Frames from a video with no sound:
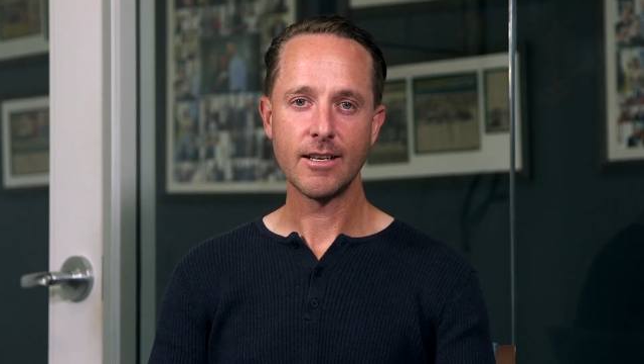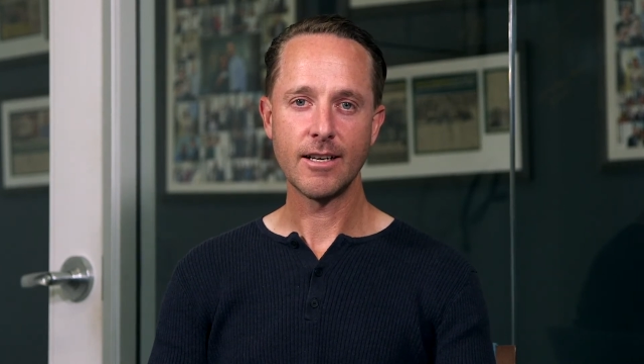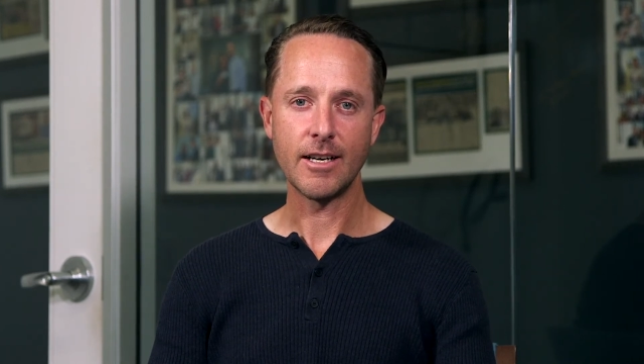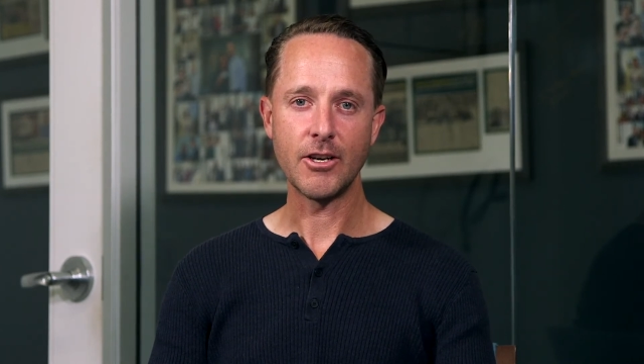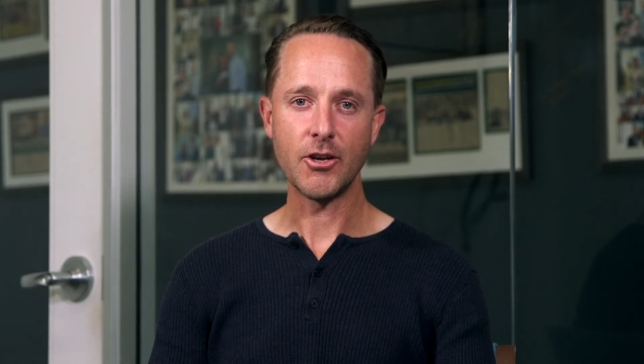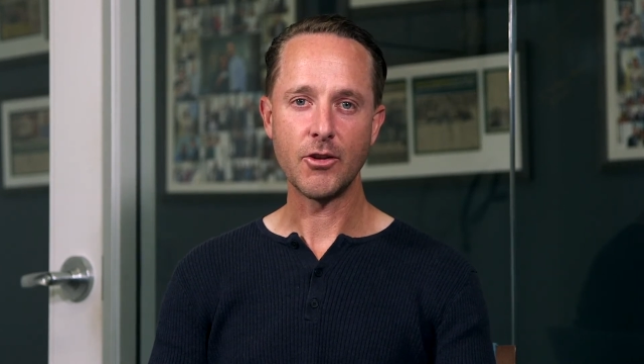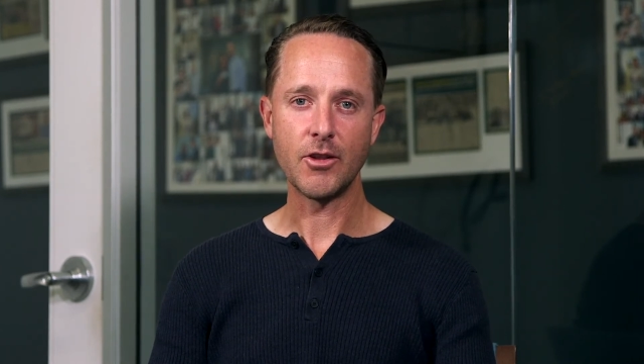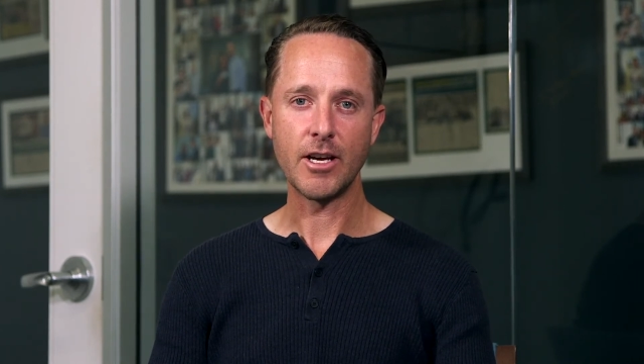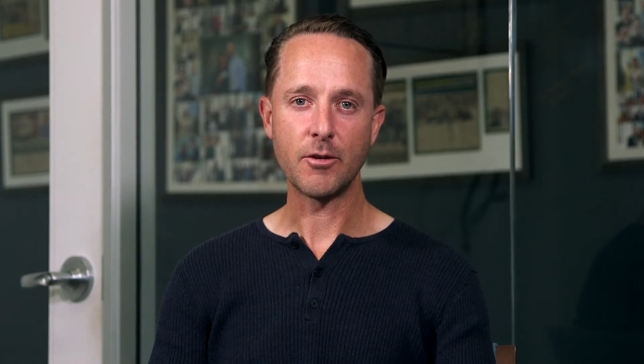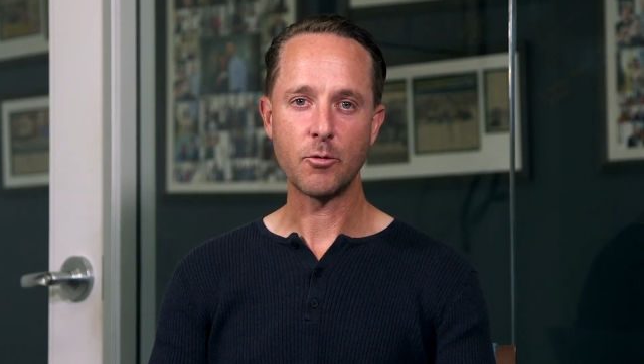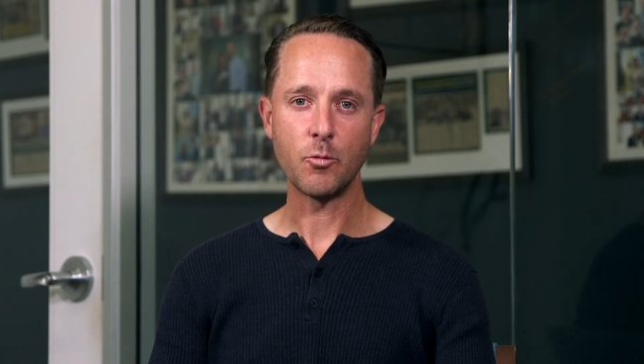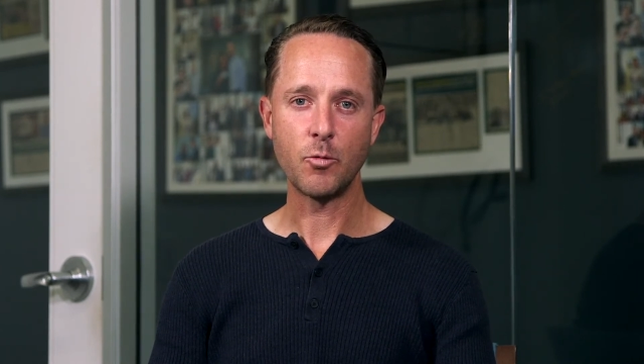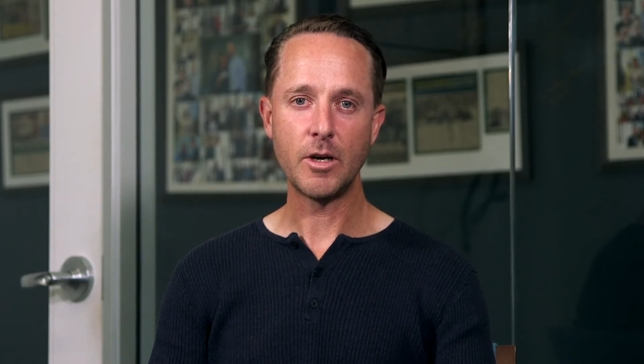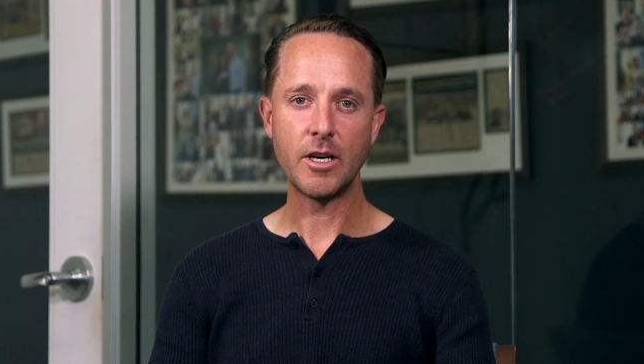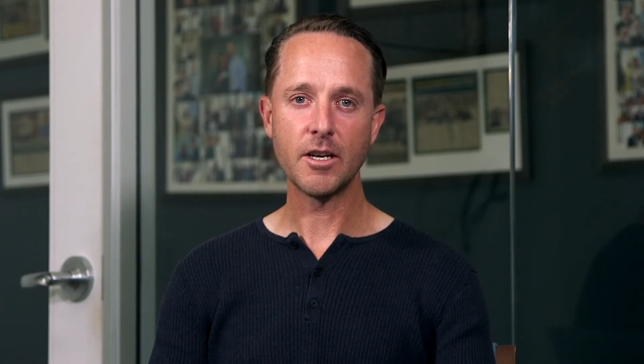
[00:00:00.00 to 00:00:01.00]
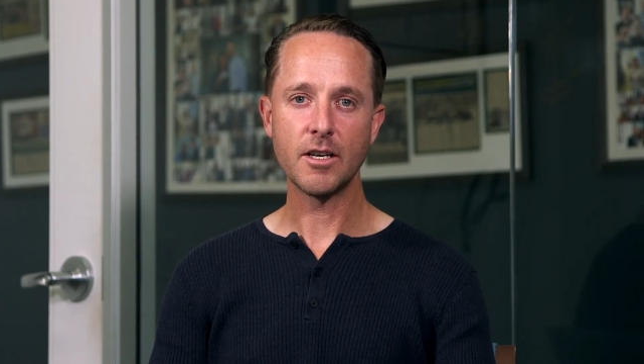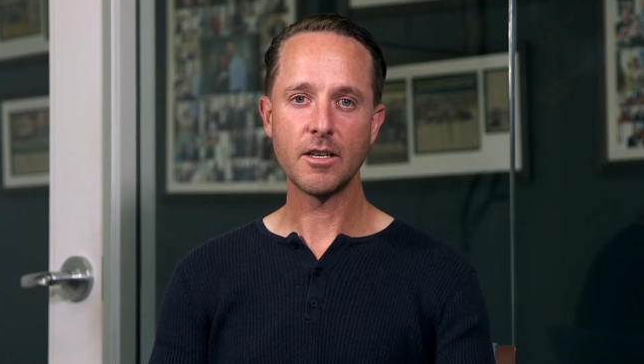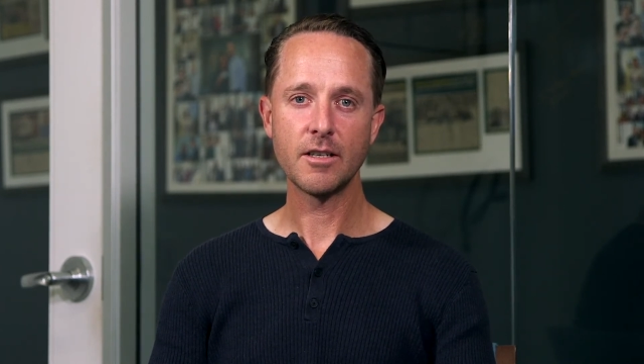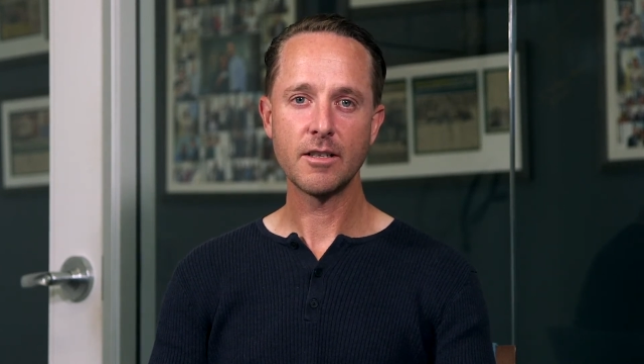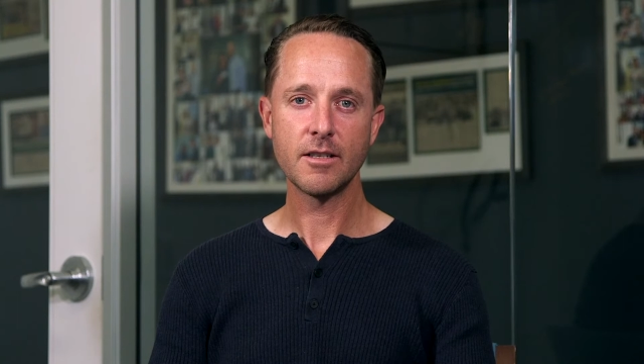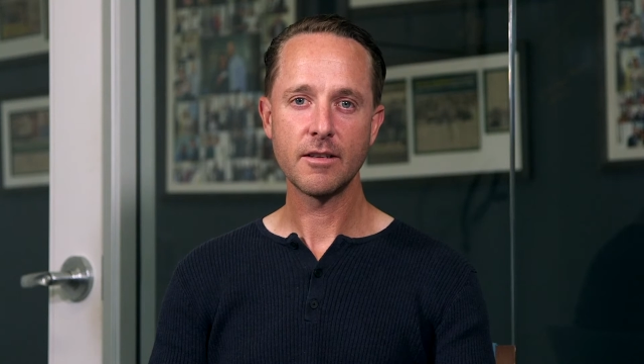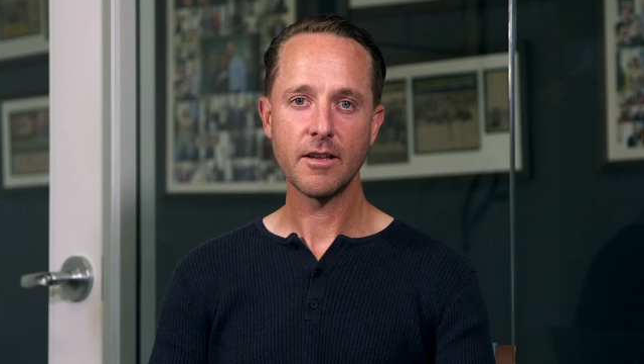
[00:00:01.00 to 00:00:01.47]
I know that
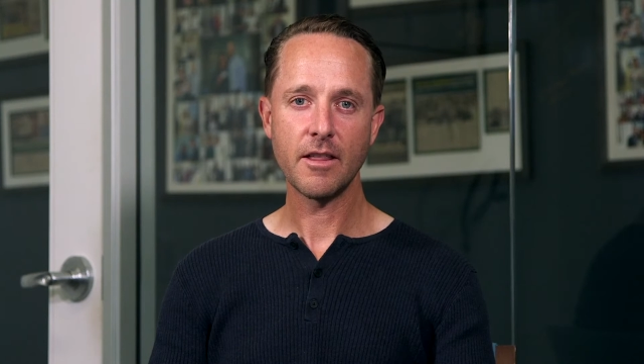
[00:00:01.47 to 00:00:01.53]
we're